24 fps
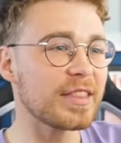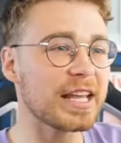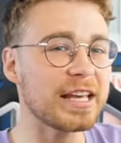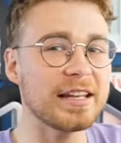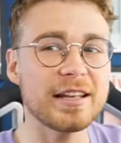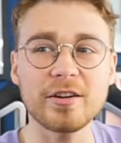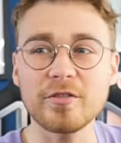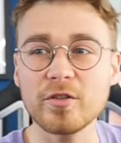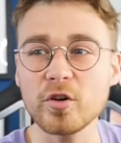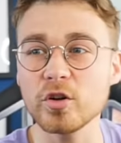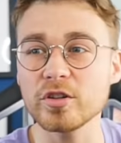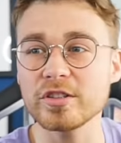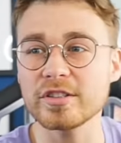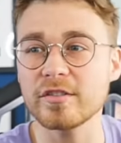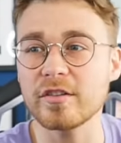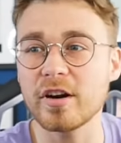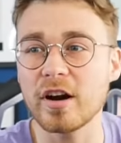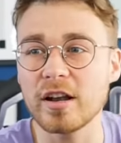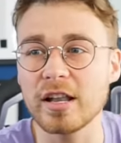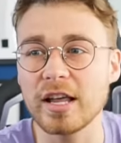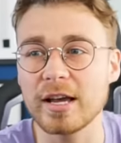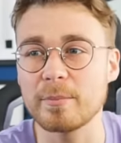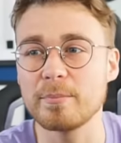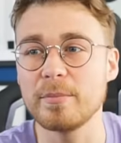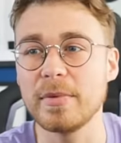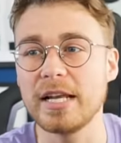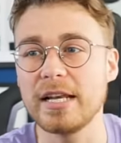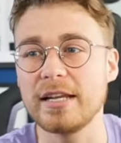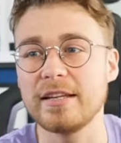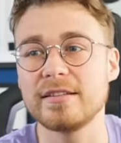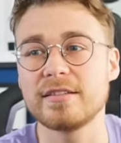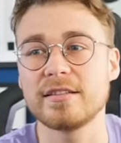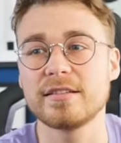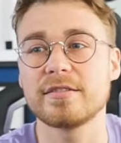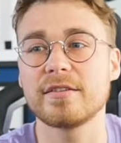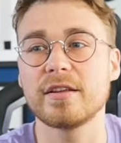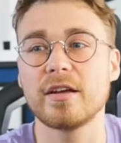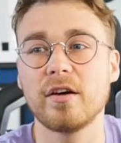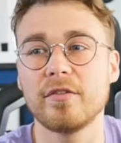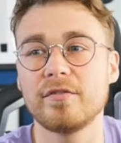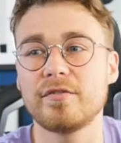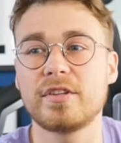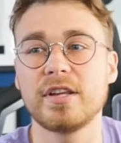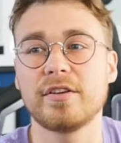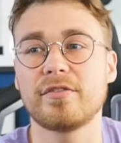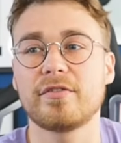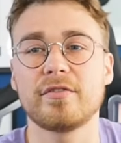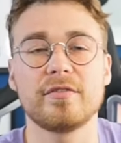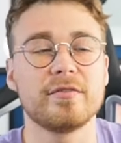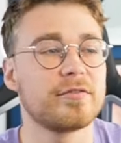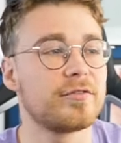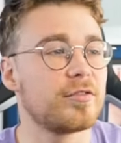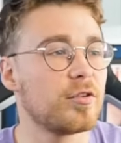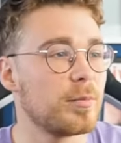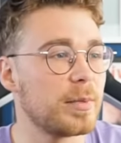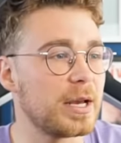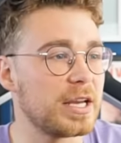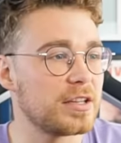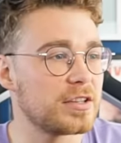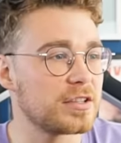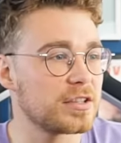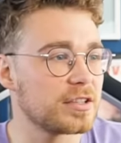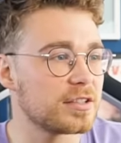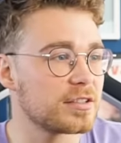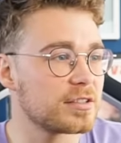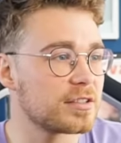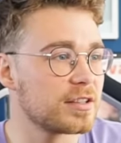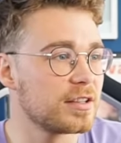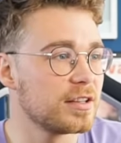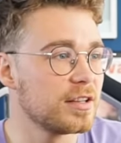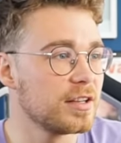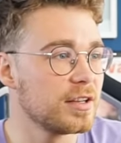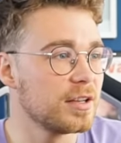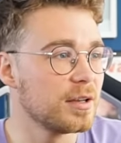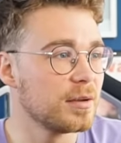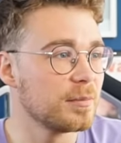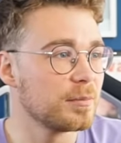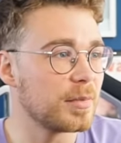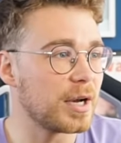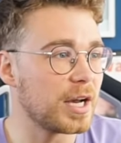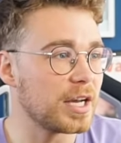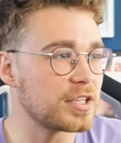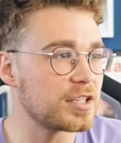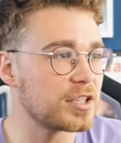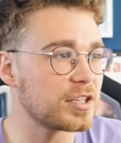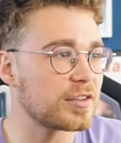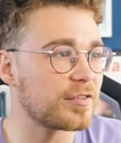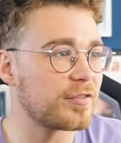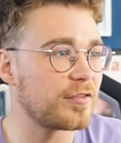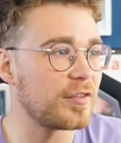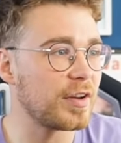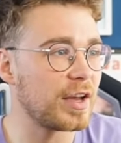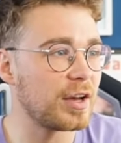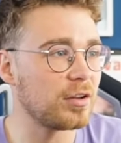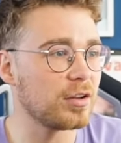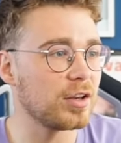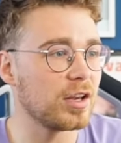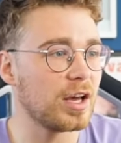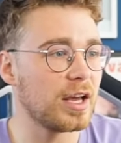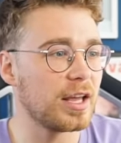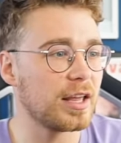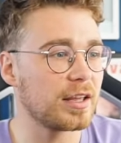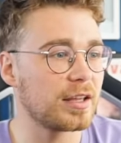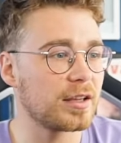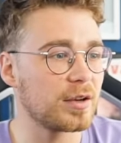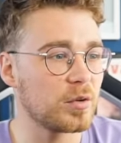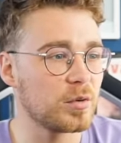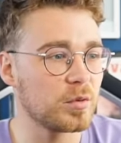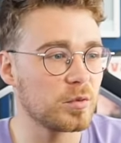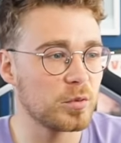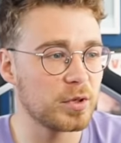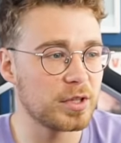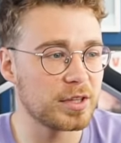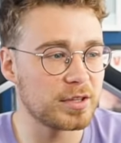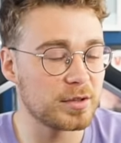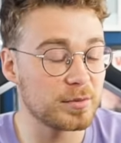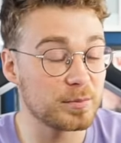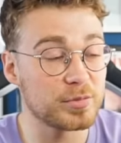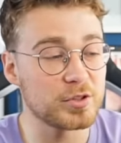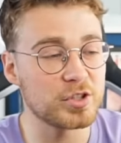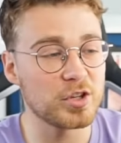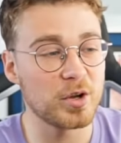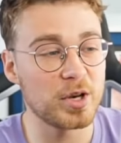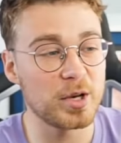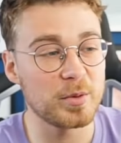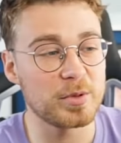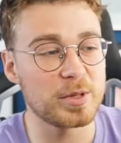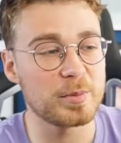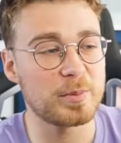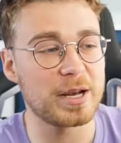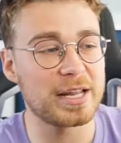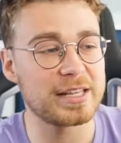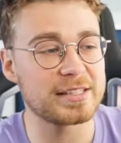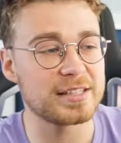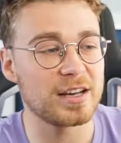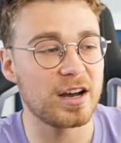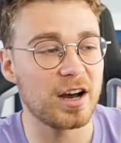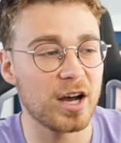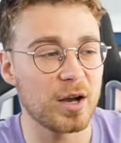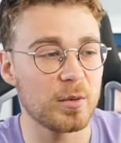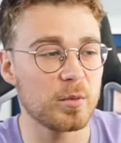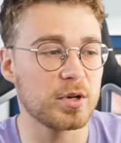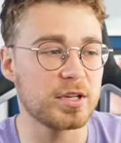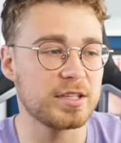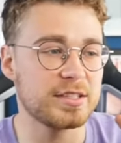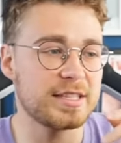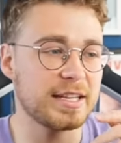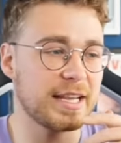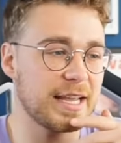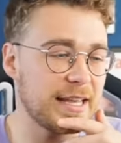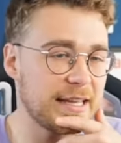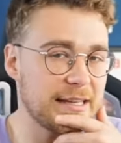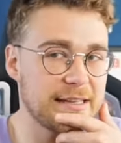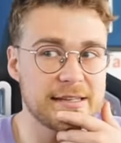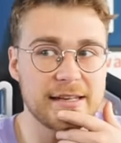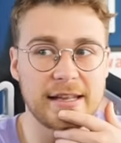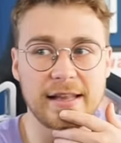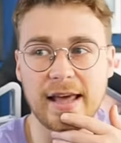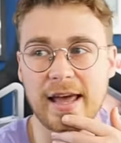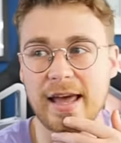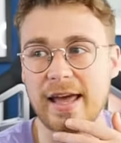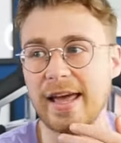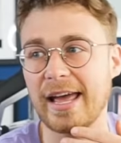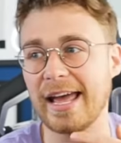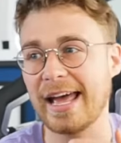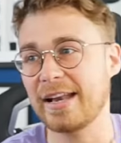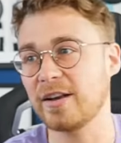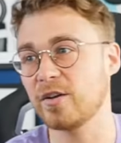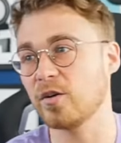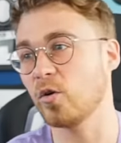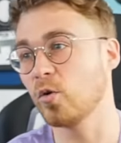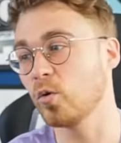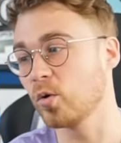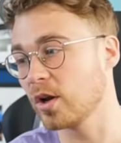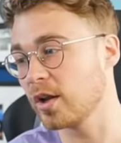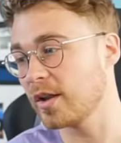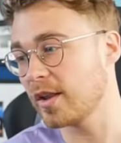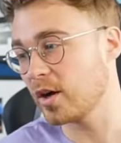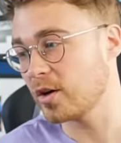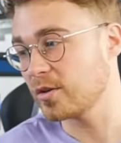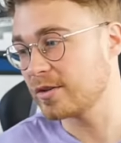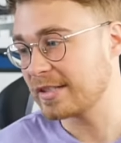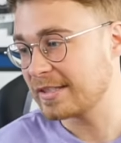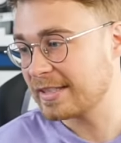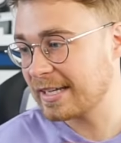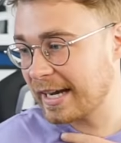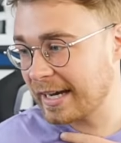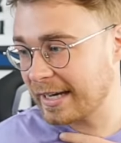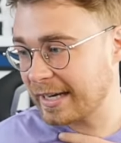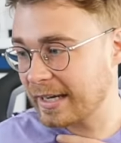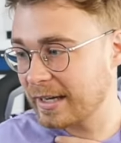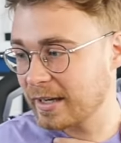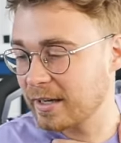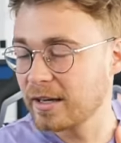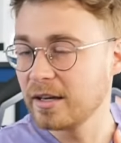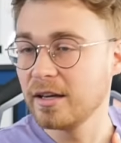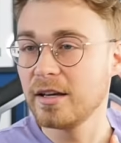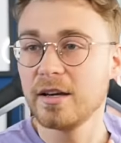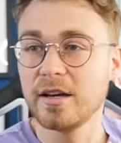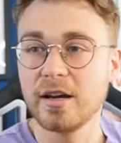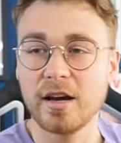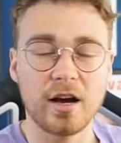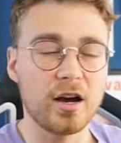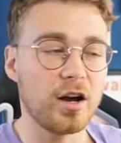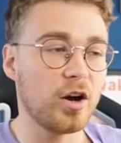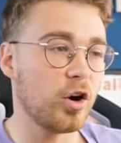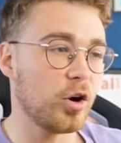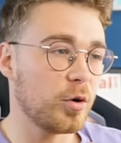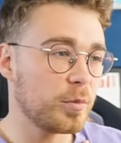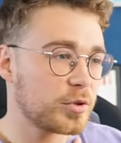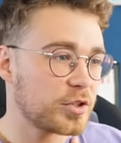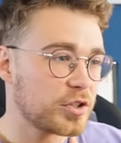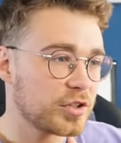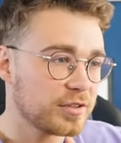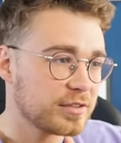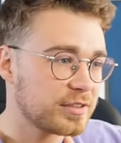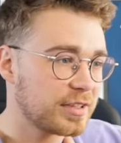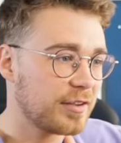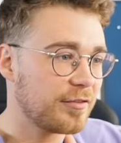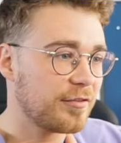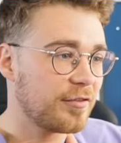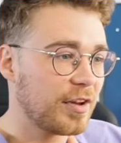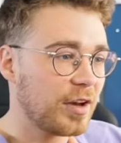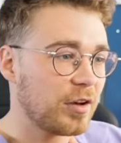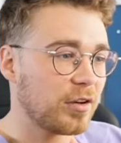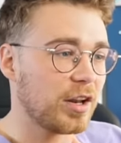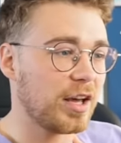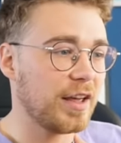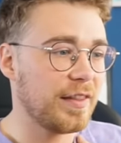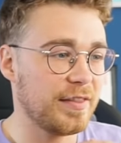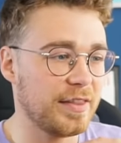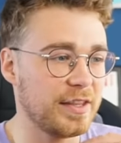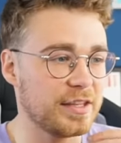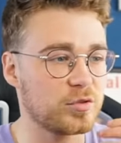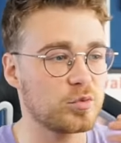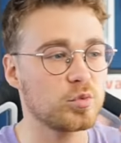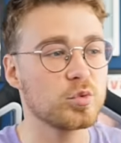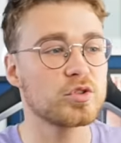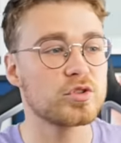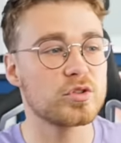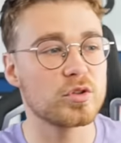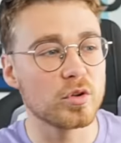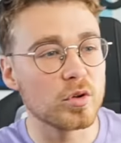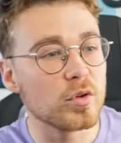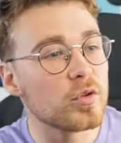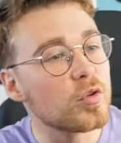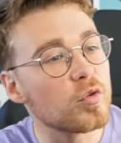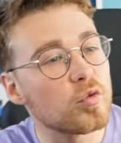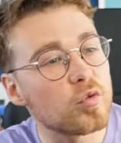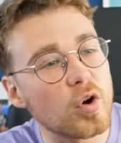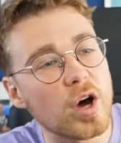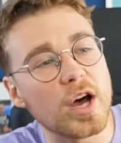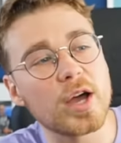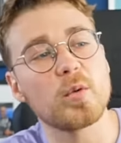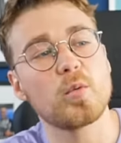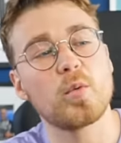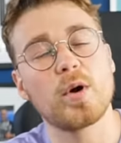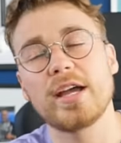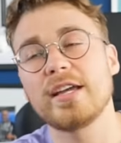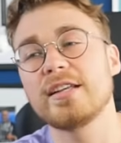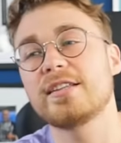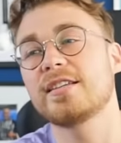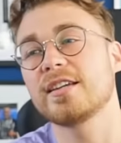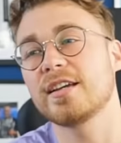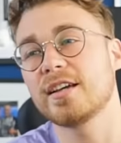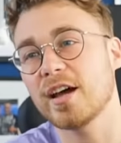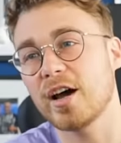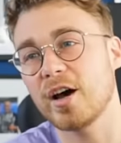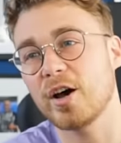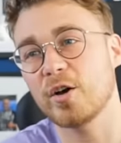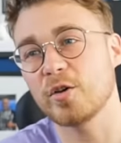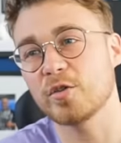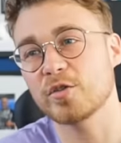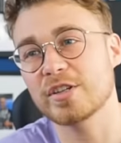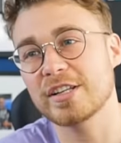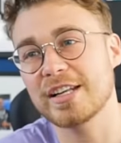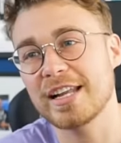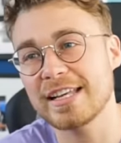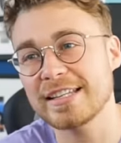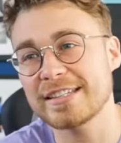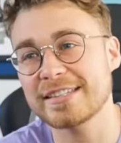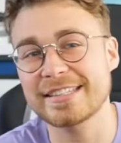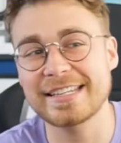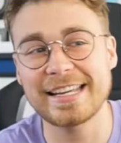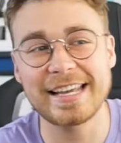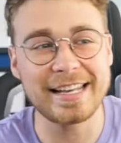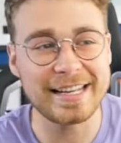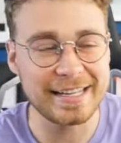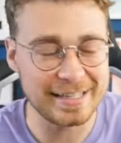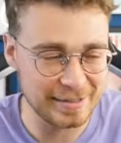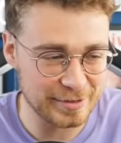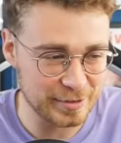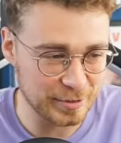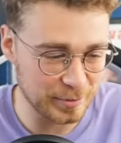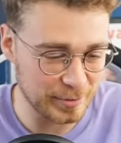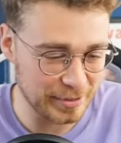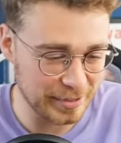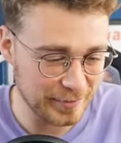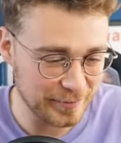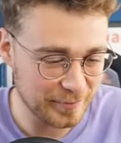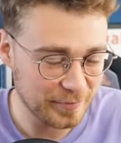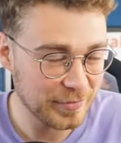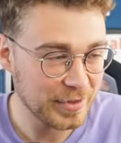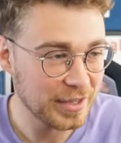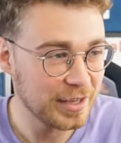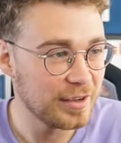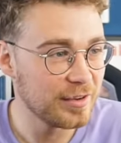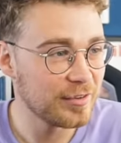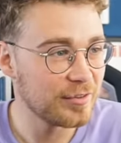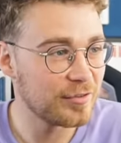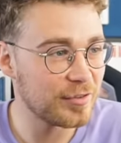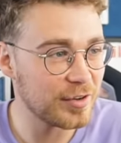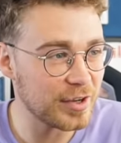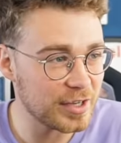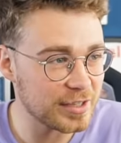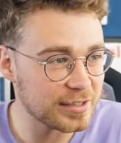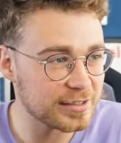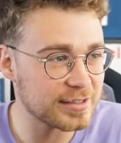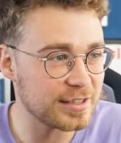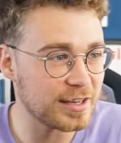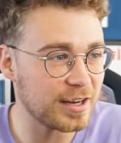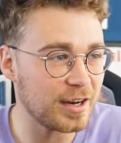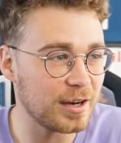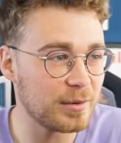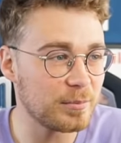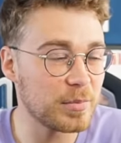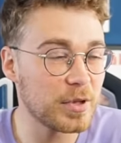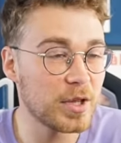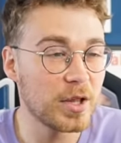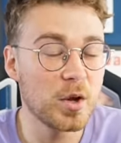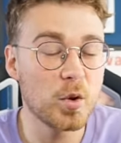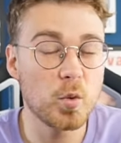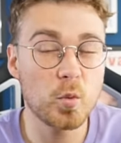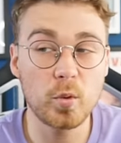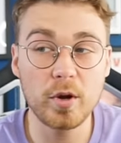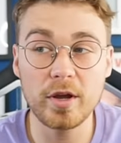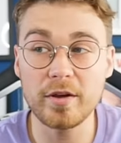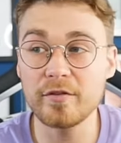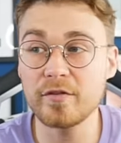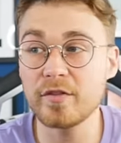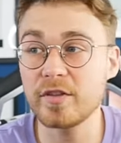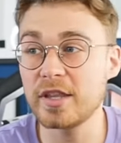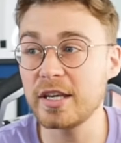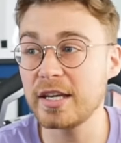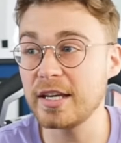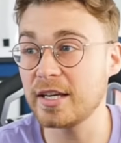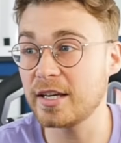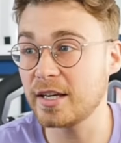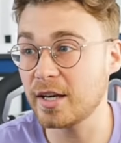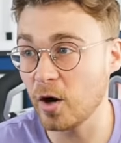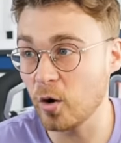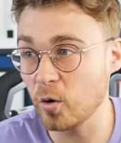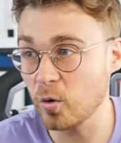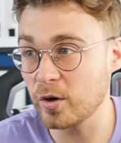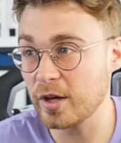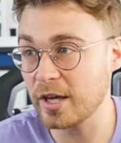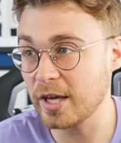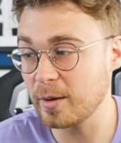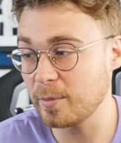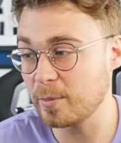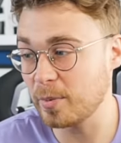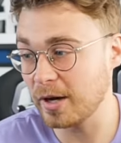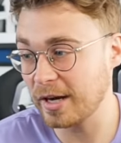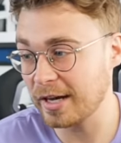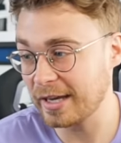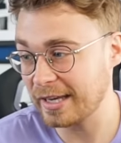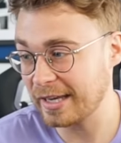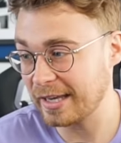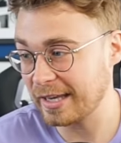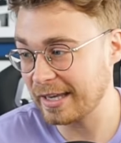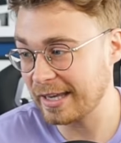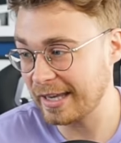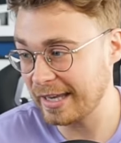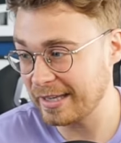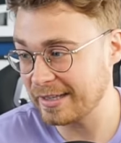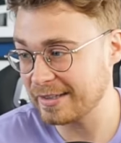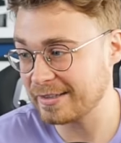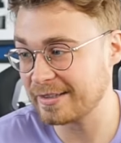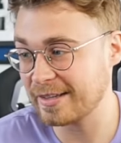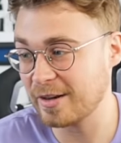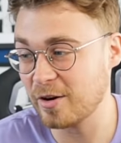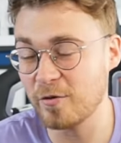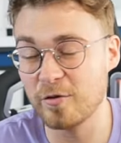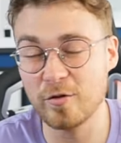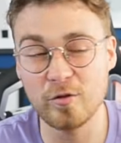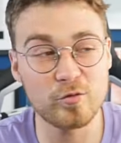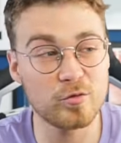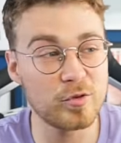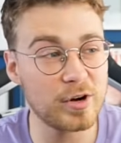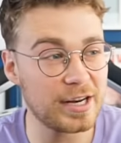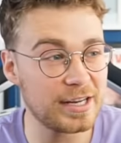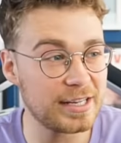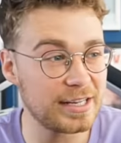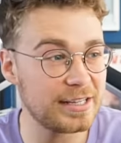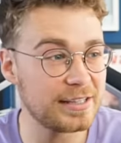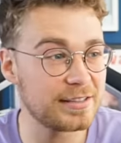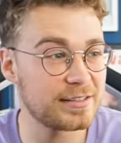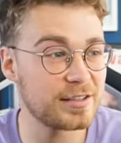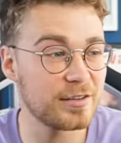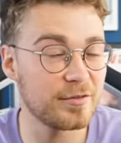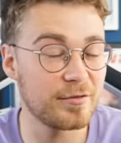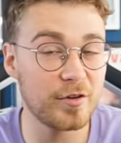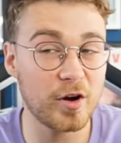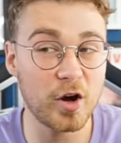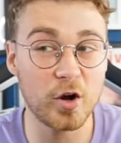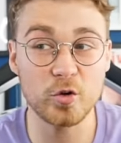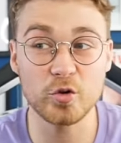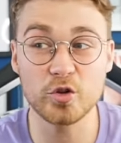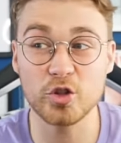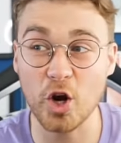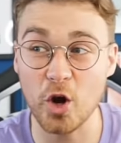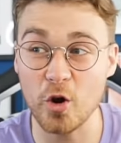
Now, of course, there are like millions of different formations. But I just felt like, certainly with the players that I wanted to get in there and all of those attacking options, it felt like this was the right way to go. So let's get into it. First up, with the goalkeeper. Get yourself ready to vote.